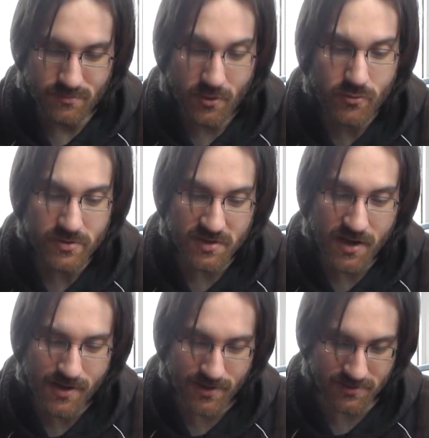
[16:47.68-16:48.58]
Oh, it's
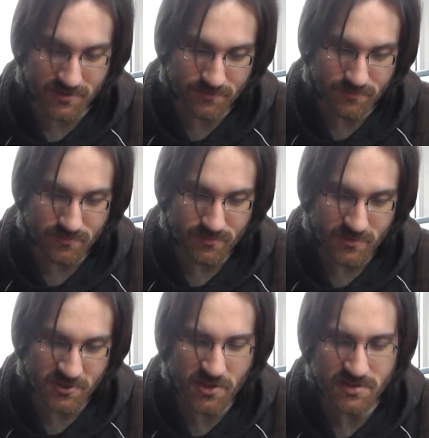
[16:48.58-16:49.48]
cards!
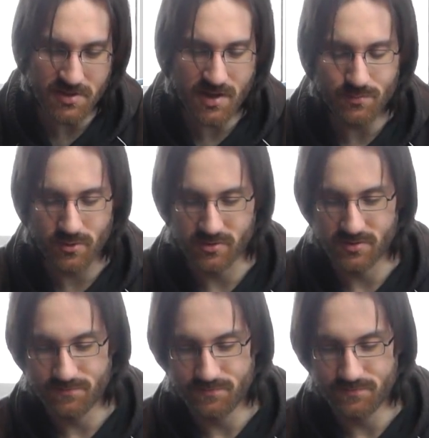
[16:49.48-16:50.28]
It's just a tuck box.